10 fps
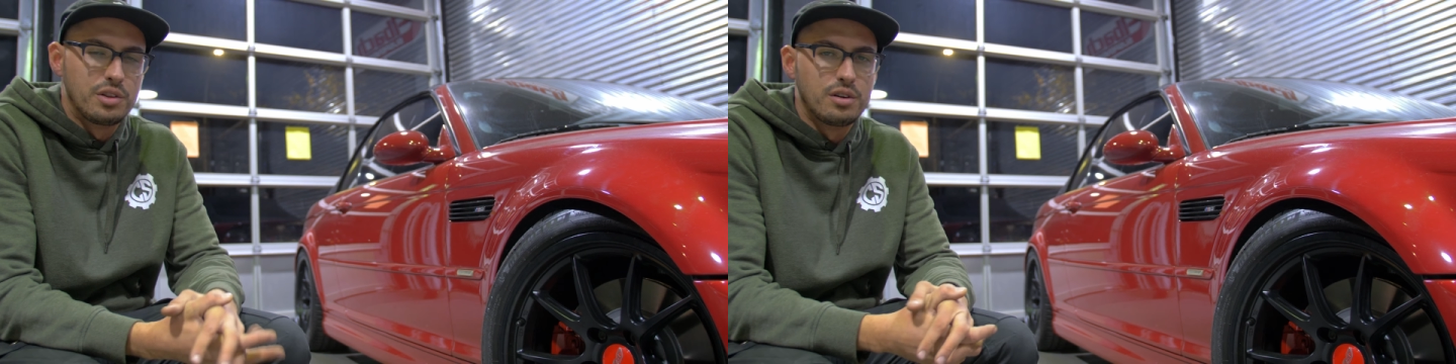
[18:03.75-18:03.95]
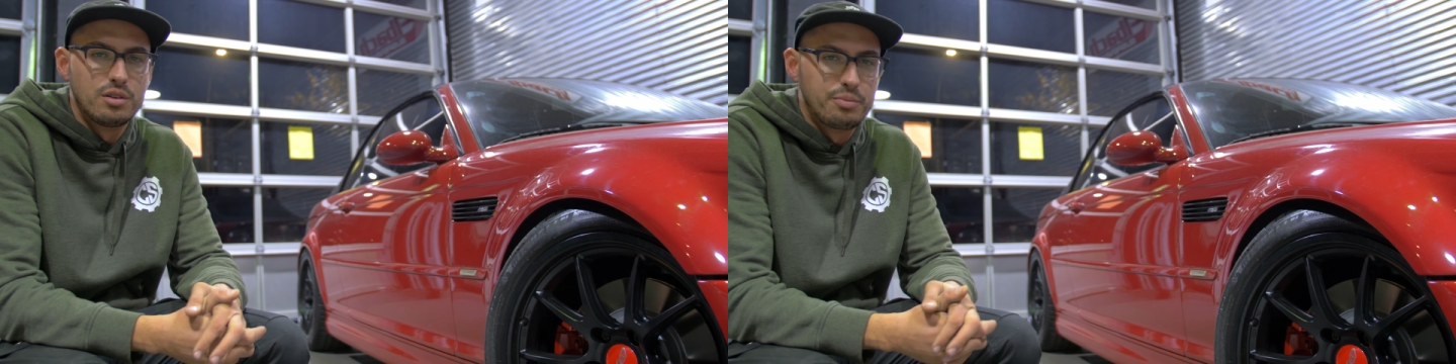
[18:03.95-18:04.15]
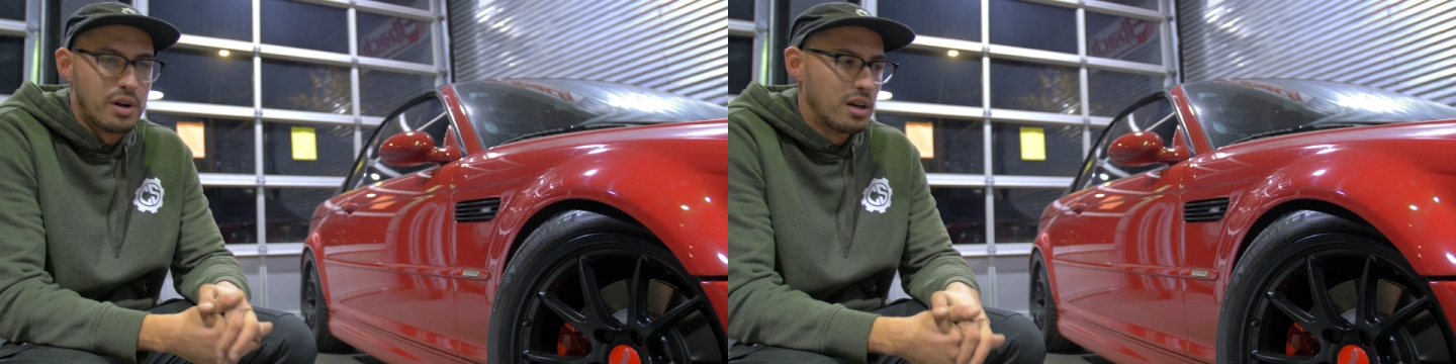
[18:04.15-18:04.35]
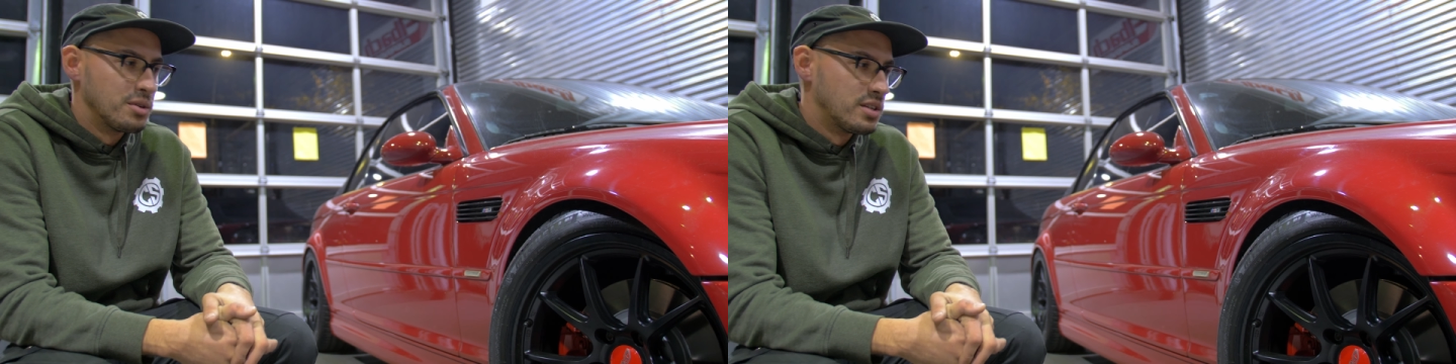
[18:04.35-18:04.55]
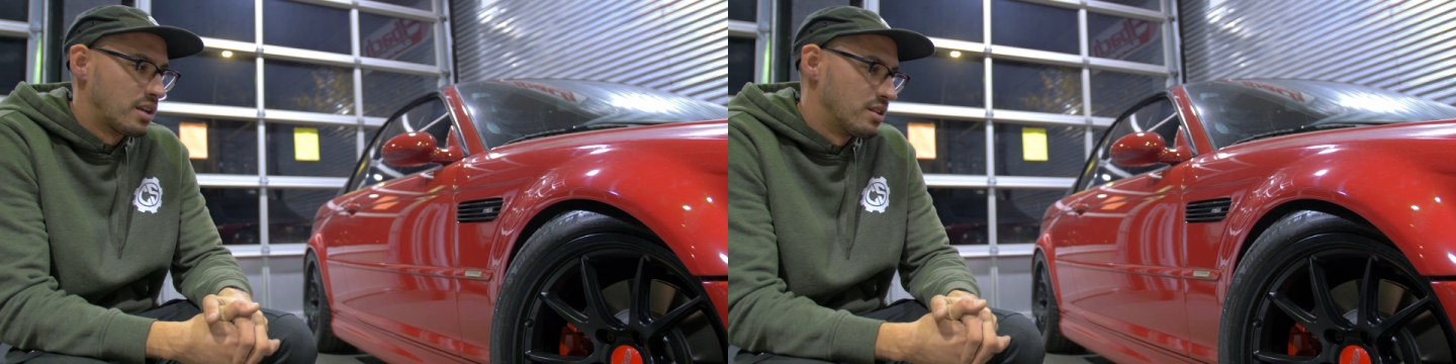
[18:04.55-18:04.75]
winter, we'll probably
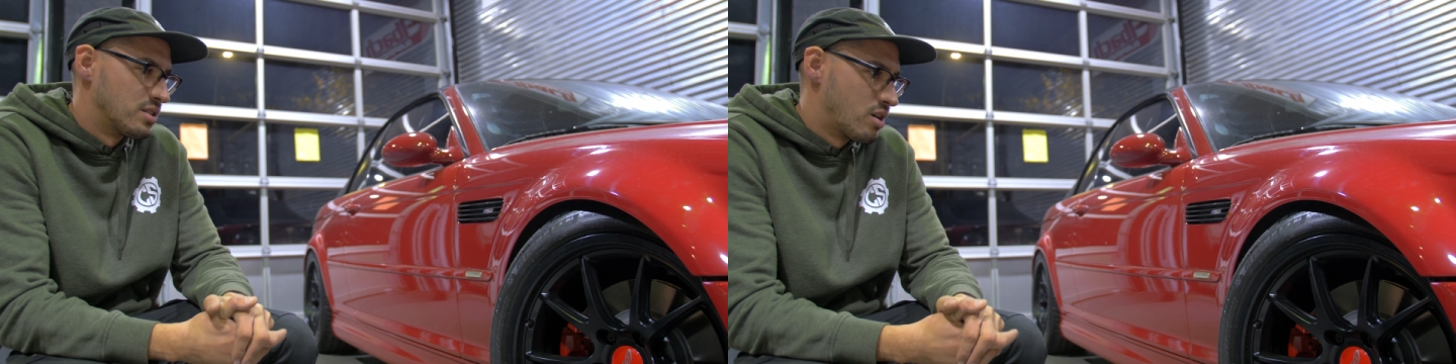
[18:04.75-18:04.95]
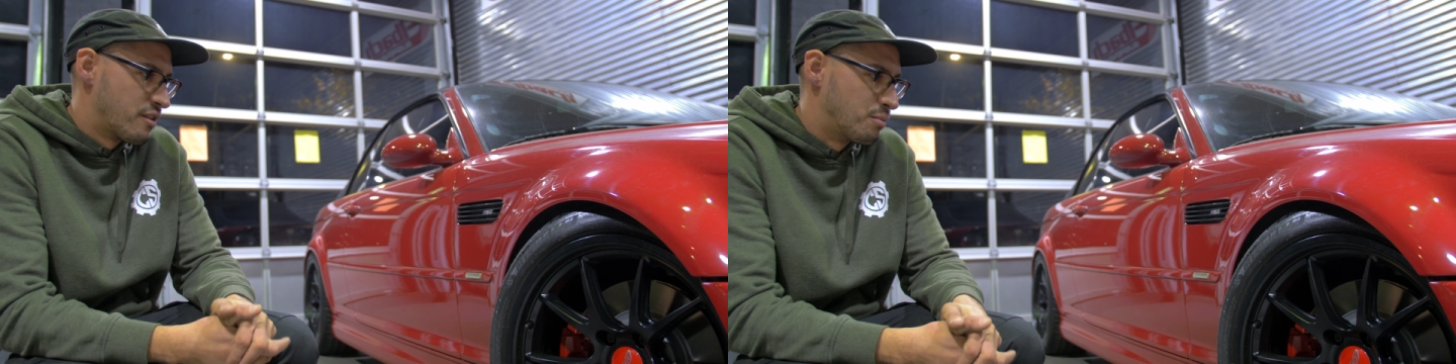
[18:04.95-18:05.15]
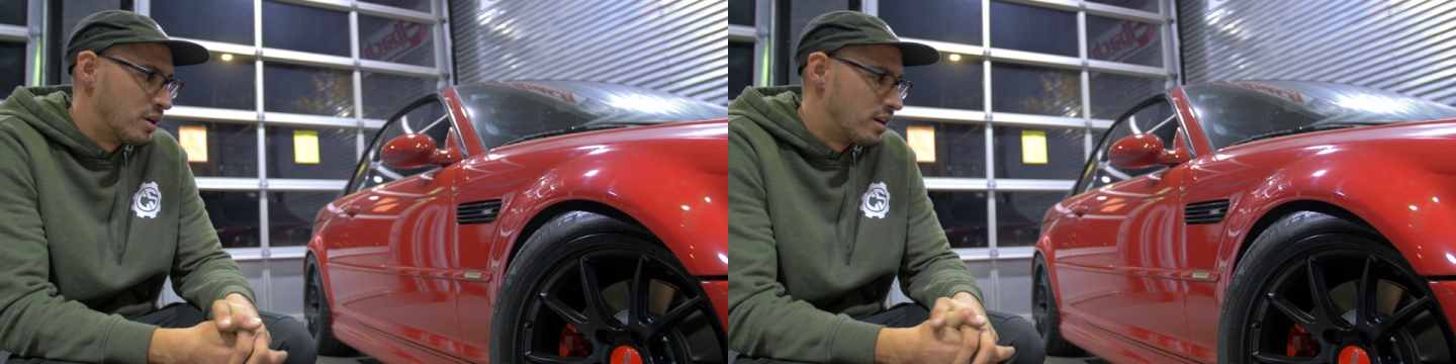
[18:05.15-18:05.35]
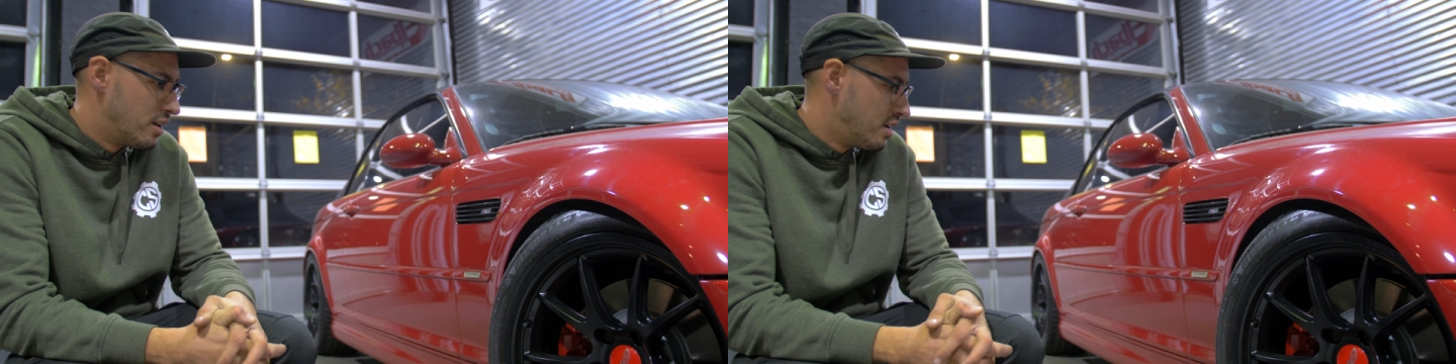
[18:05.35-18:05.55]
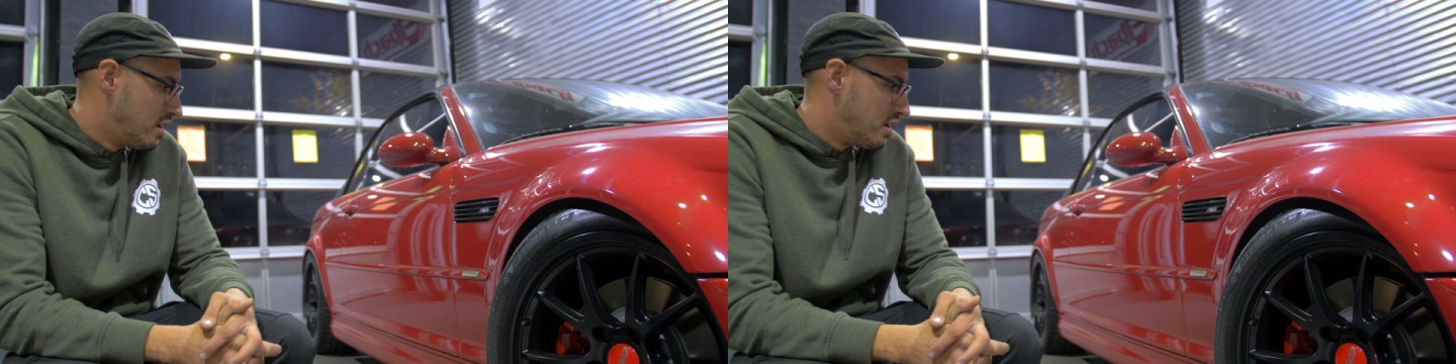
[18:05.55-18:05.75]
be taking these off, but
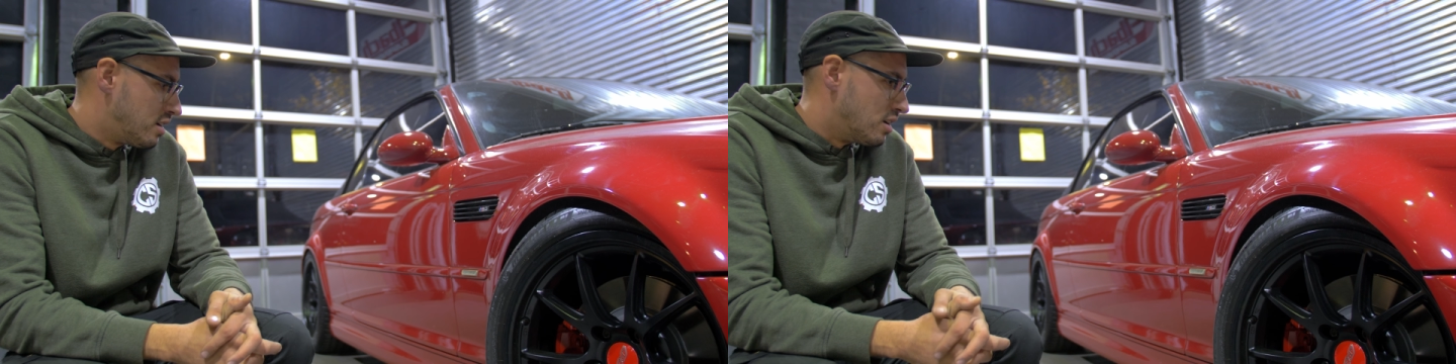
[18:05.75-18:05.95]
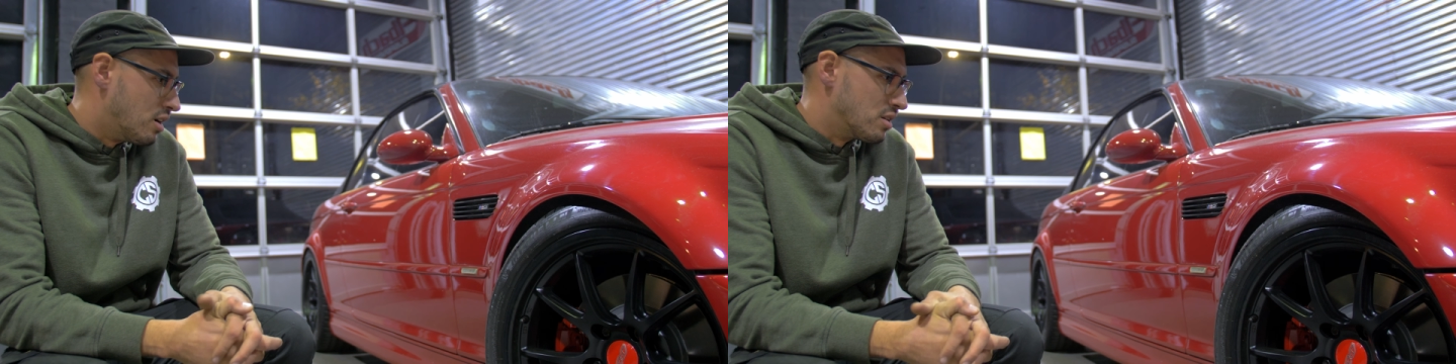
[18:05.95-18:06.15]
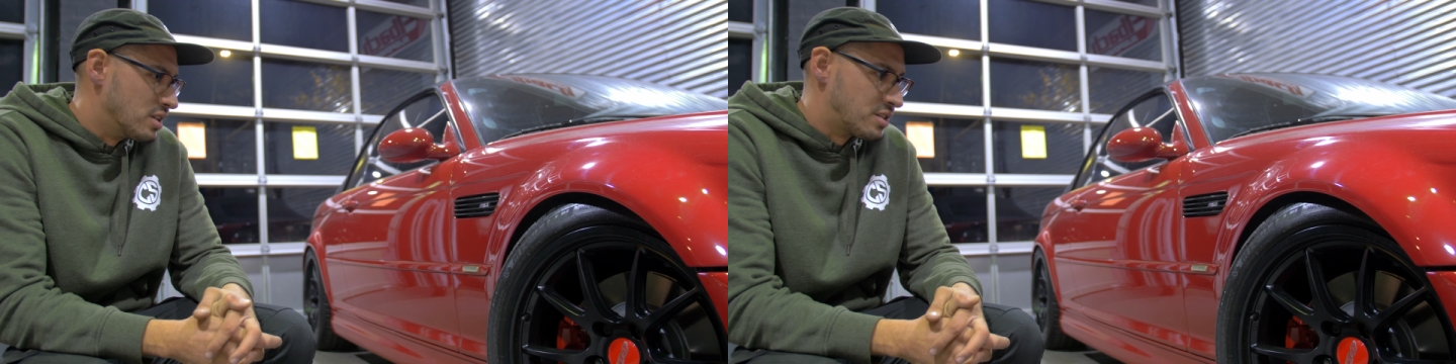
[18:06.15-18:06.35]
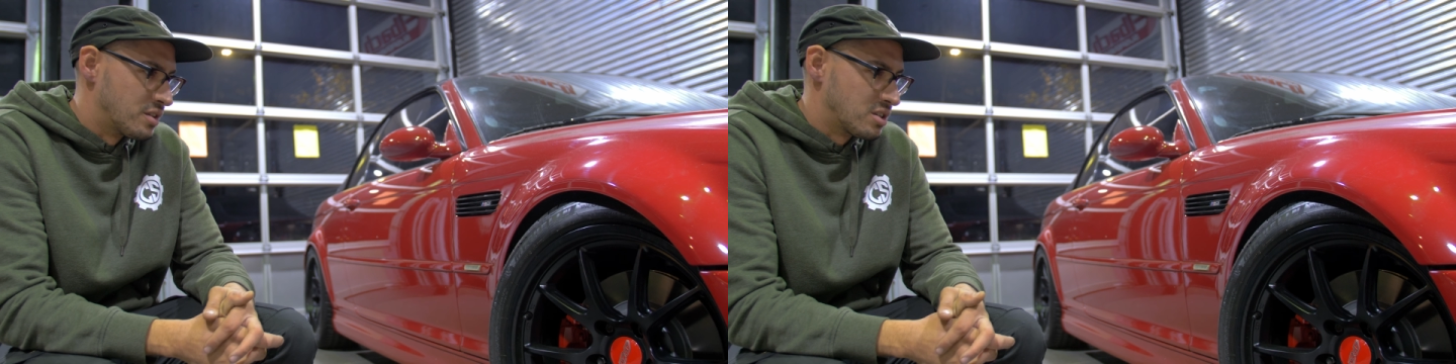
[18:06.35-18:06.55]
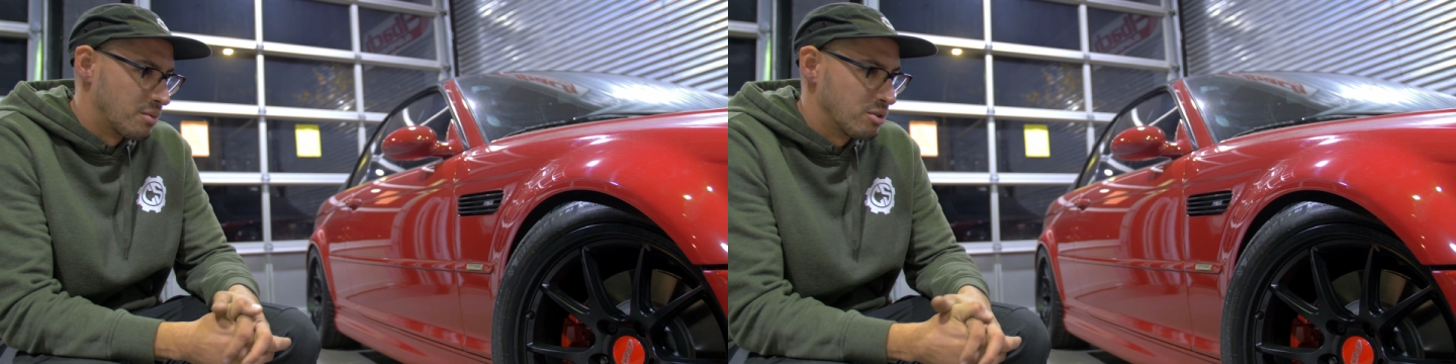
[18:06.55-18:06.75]
at least
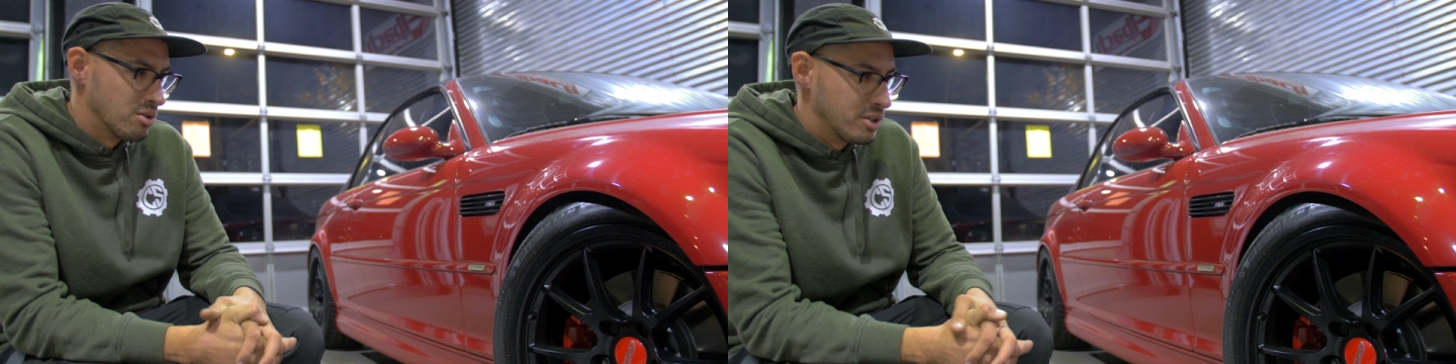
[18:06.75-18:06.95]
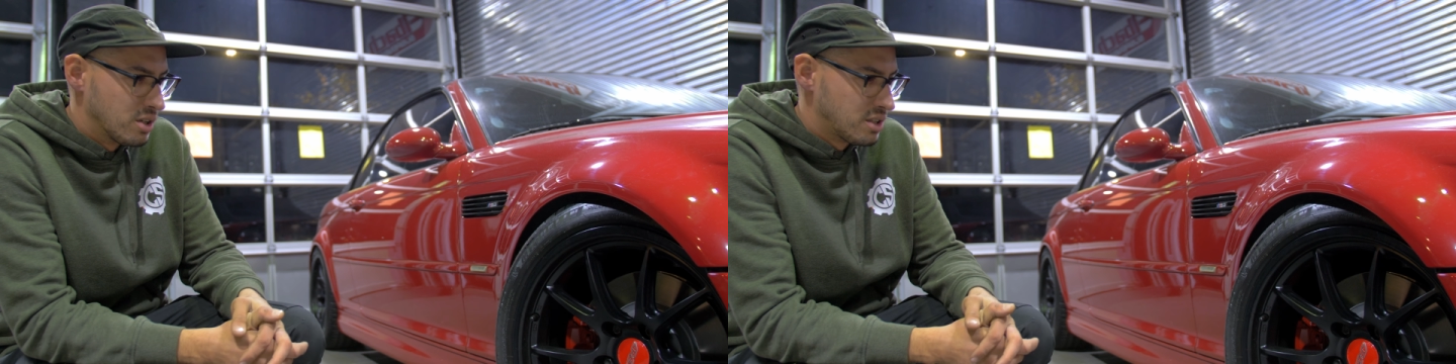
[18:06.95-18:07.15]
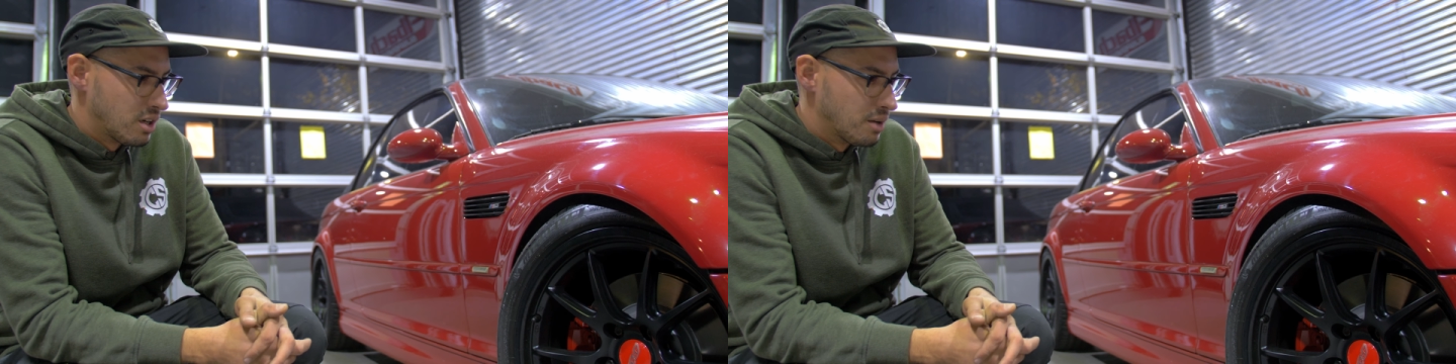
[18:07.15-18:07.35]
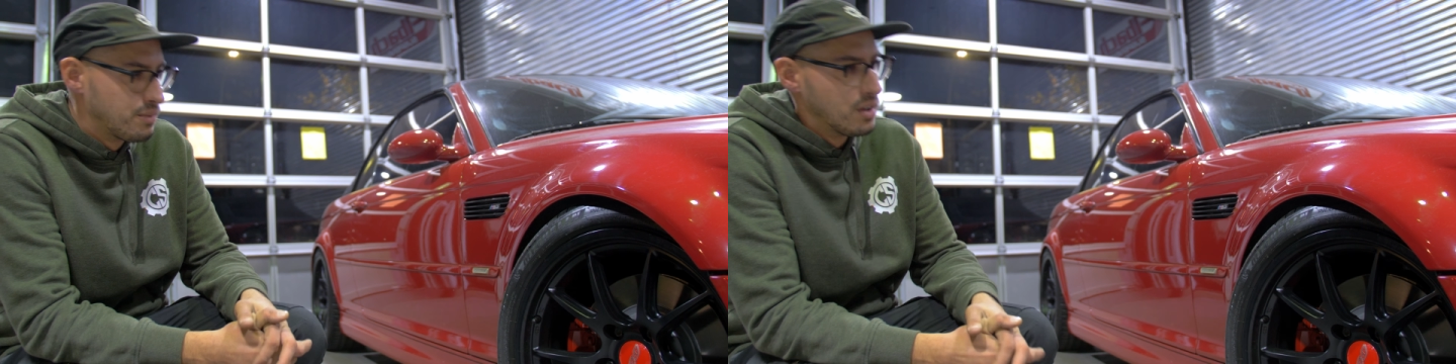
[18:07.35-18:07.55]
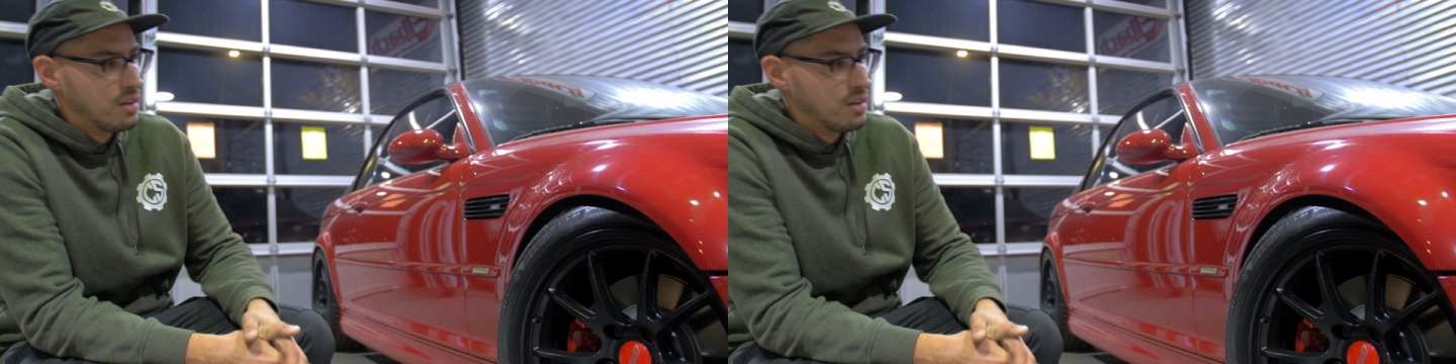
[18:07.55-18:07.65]
for the summer he'll be all set up.